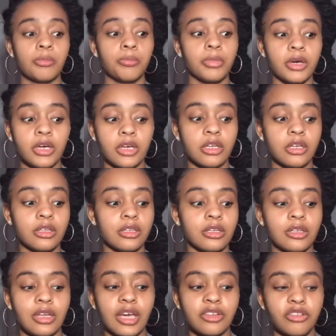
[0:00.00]
But
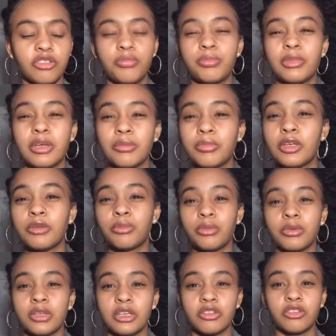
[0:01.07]
I just think people
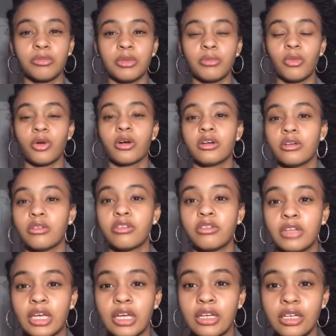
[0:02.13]
need to be more
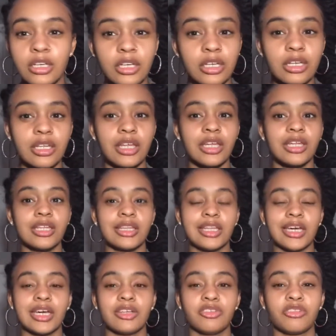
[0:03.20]
understanding
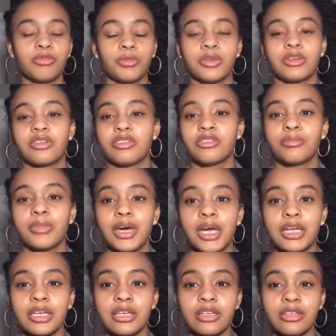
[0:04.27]
that just because
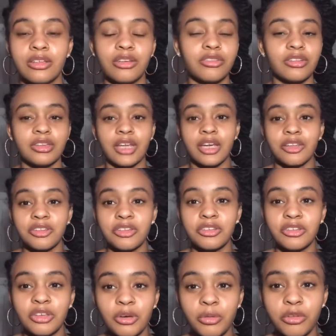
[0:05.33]
somebody doesn't like to
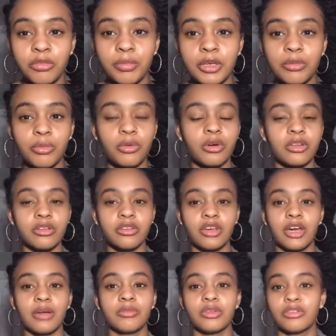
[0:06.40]
deal with people all the
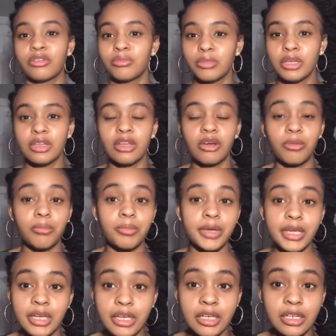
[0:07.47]
time doesn't mean they're
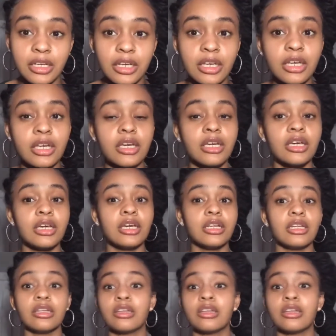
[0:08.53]
mean, and it